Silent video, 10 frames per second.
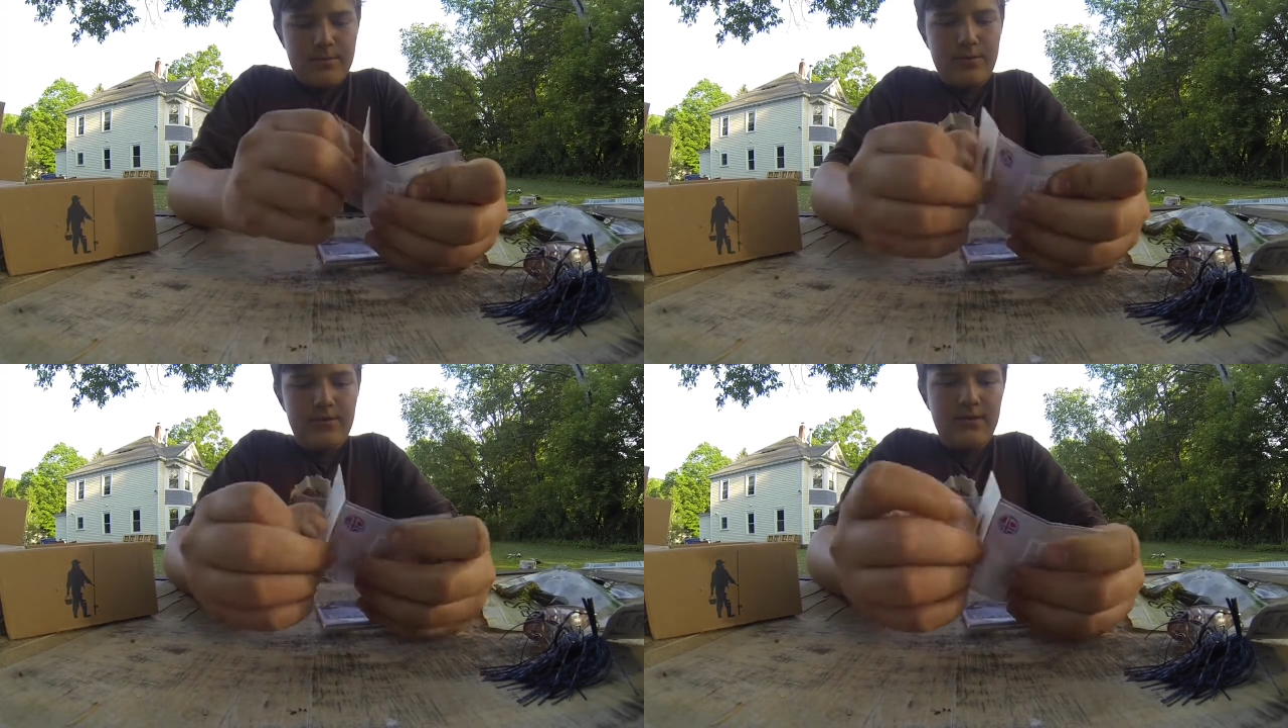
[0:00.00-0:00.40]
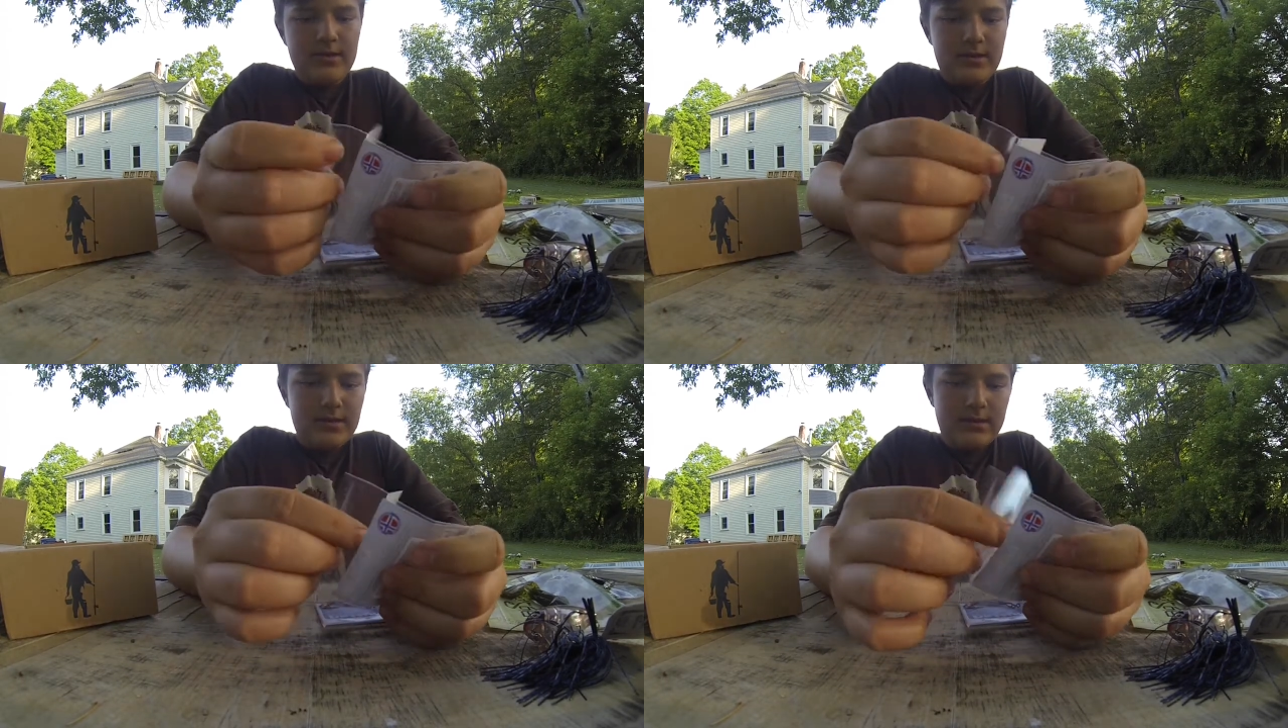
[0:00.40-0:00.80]

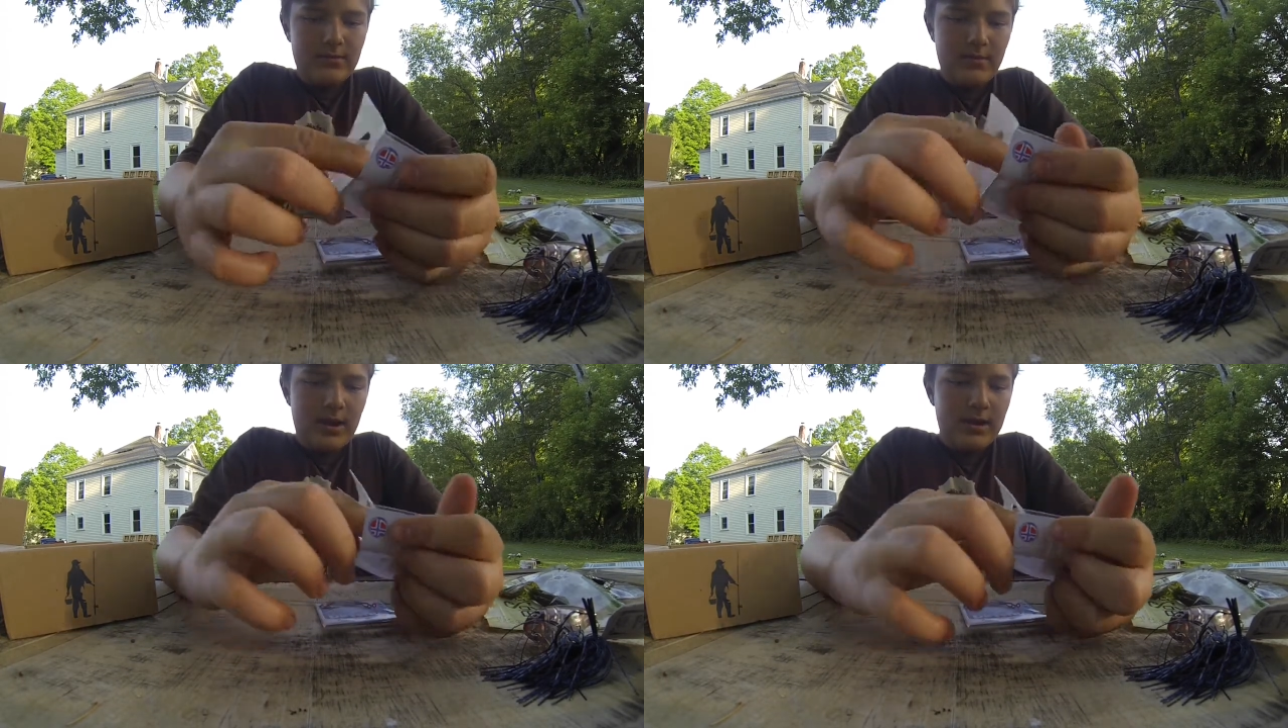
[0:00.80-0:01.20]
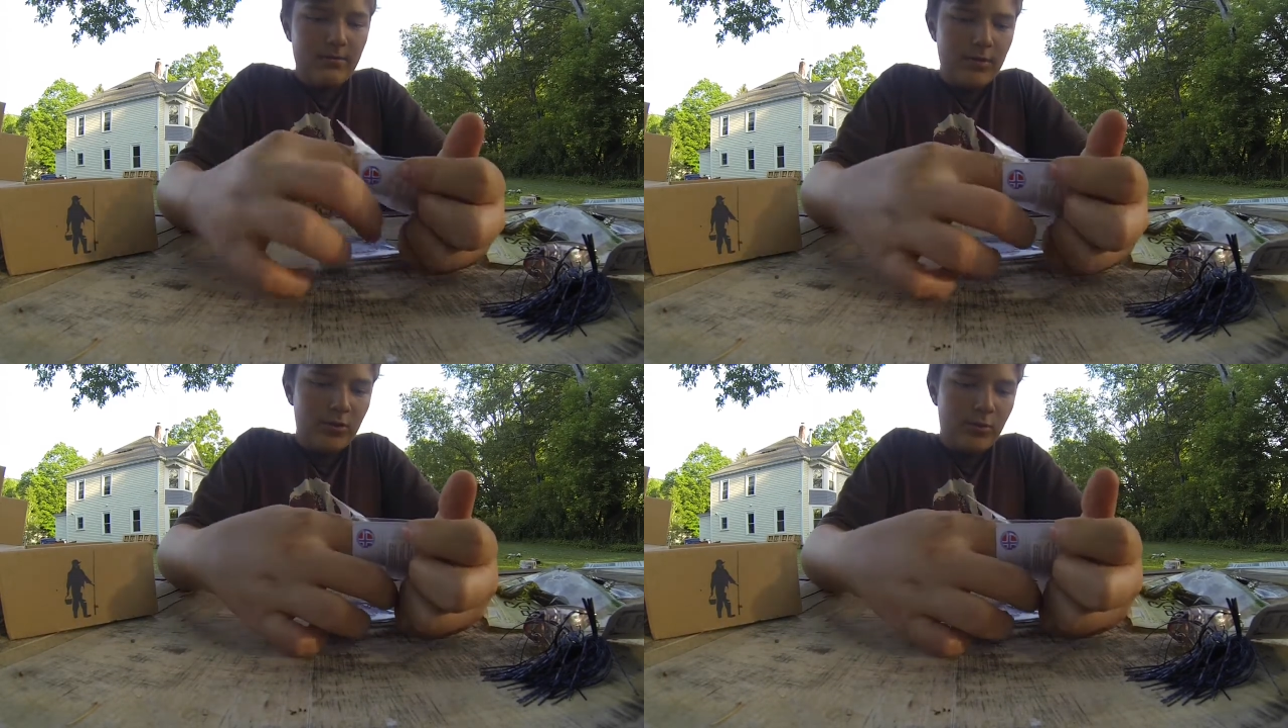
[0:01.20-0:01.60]
perfect right in the
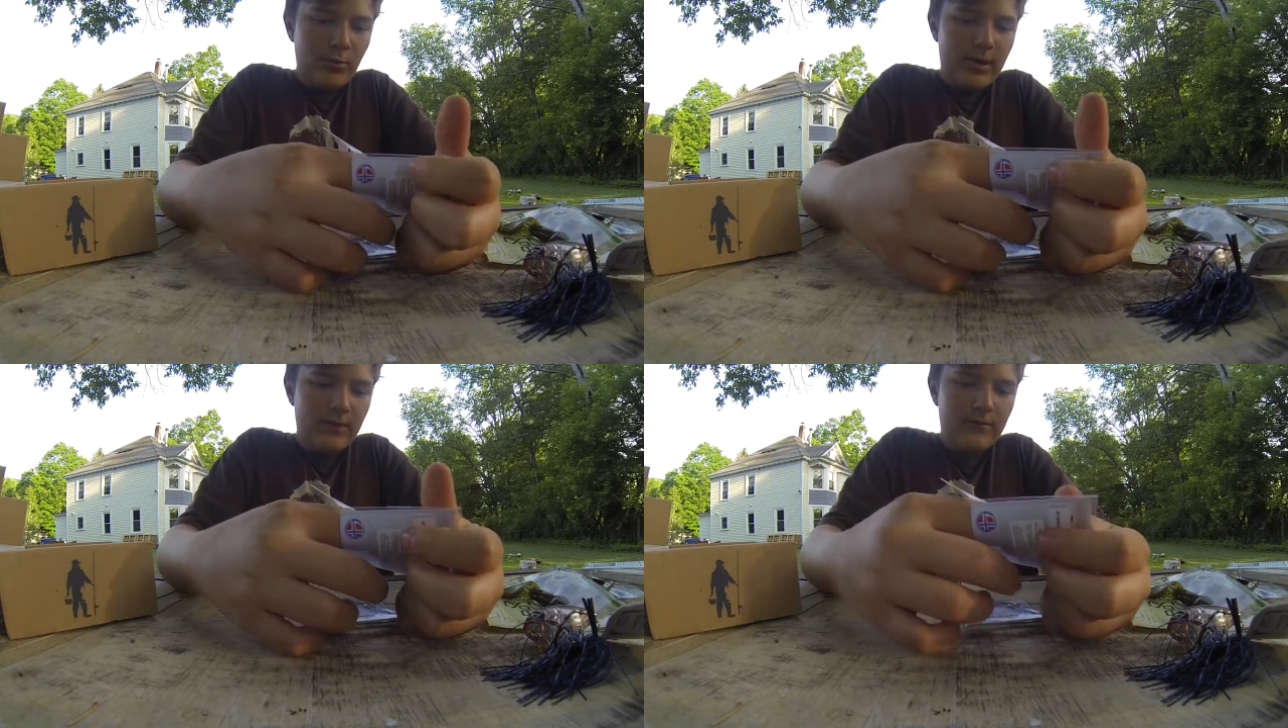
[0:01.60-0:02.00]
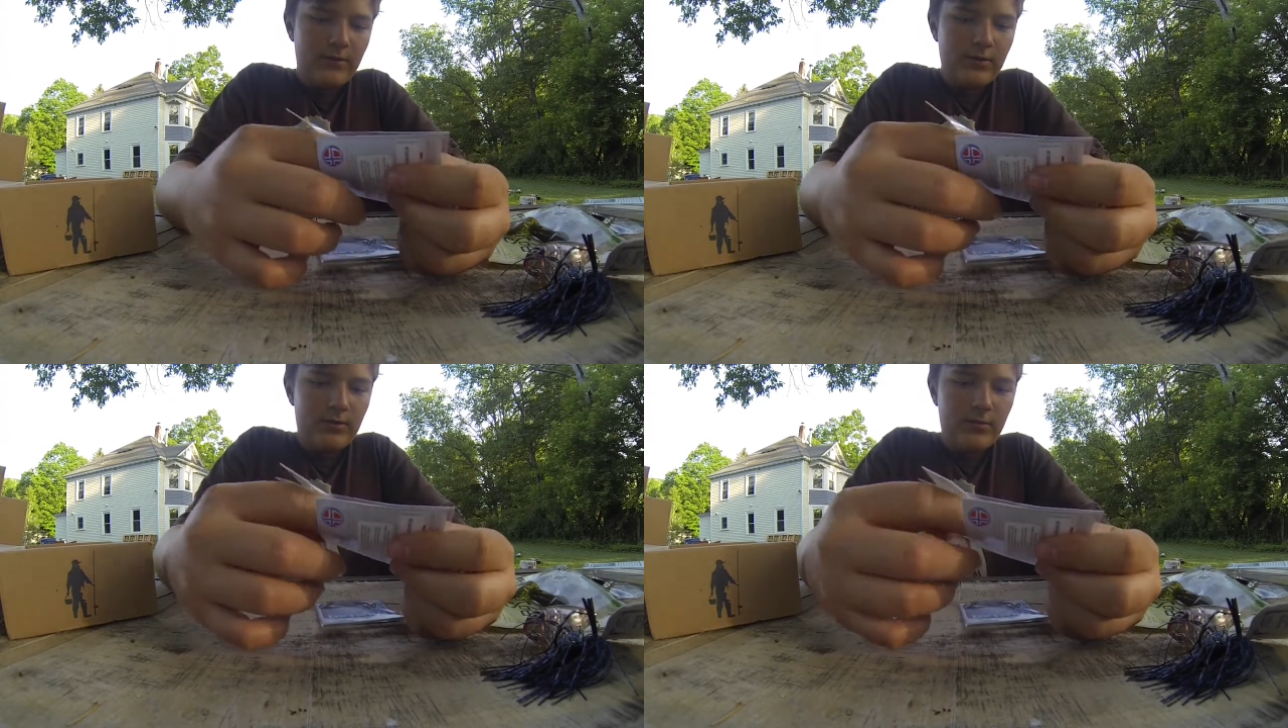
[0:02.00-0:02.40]
middle weight
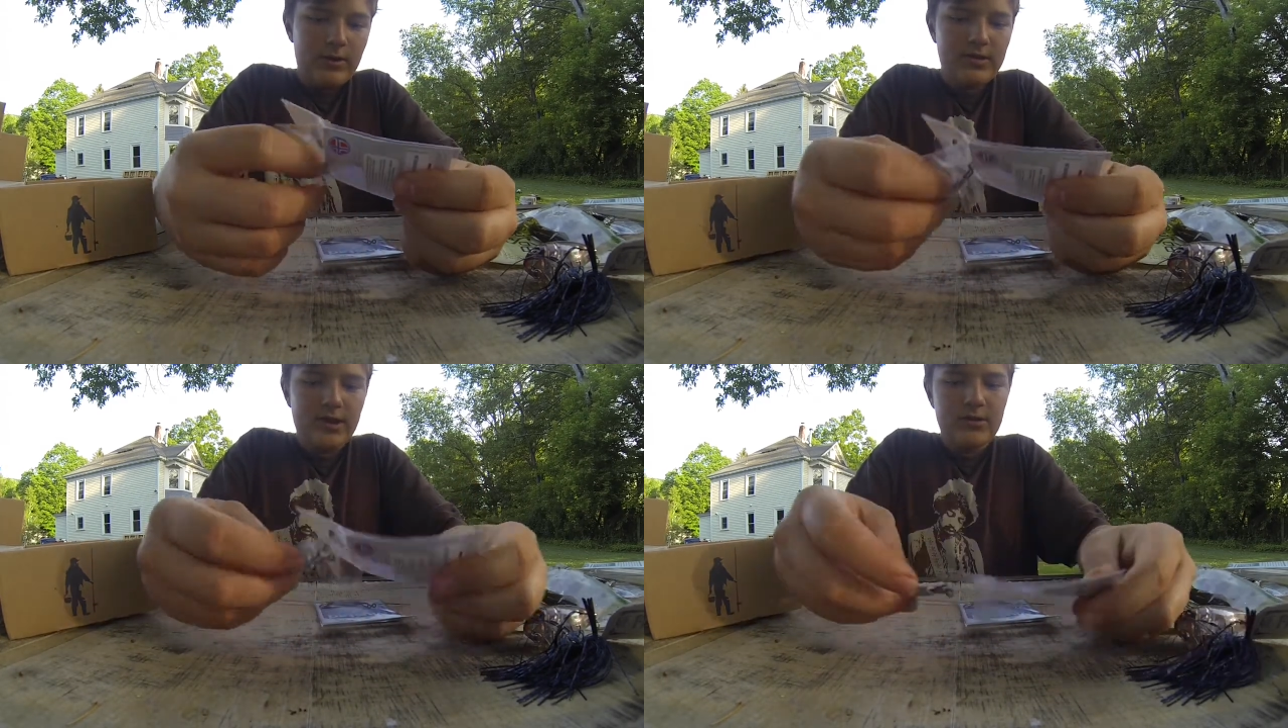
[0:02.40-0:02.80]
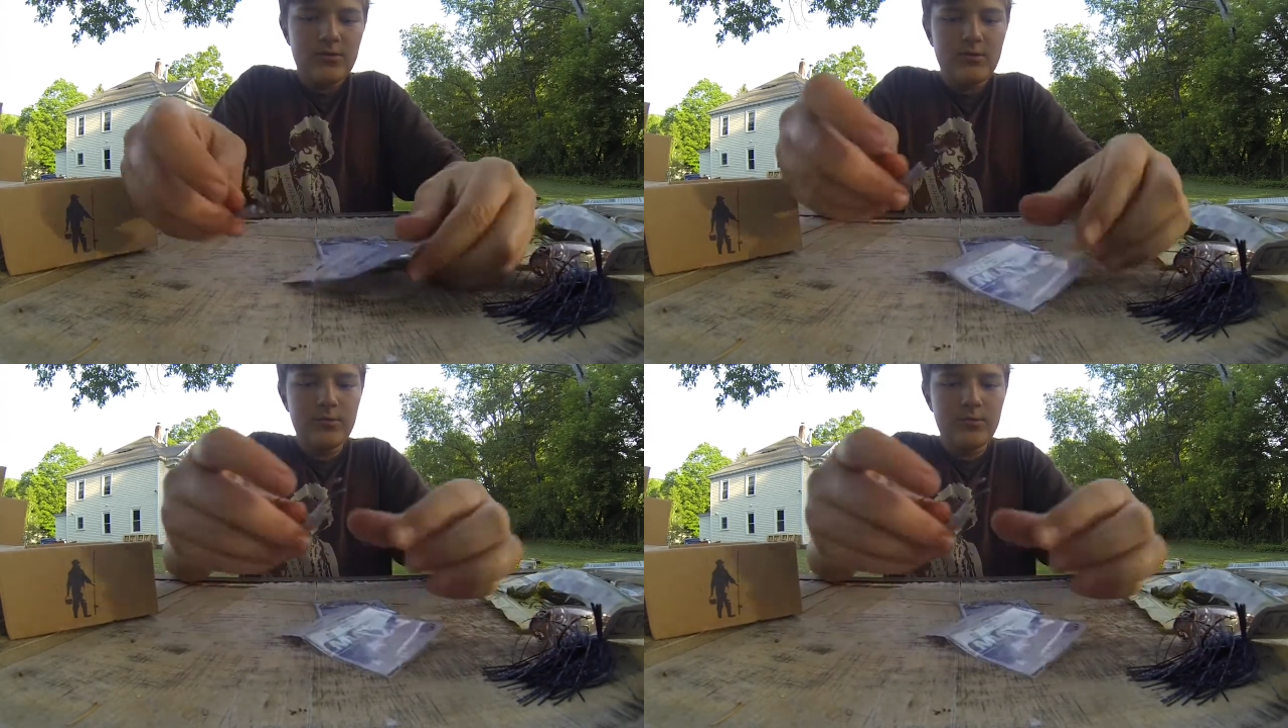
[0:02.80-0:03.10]
for when it's not too, too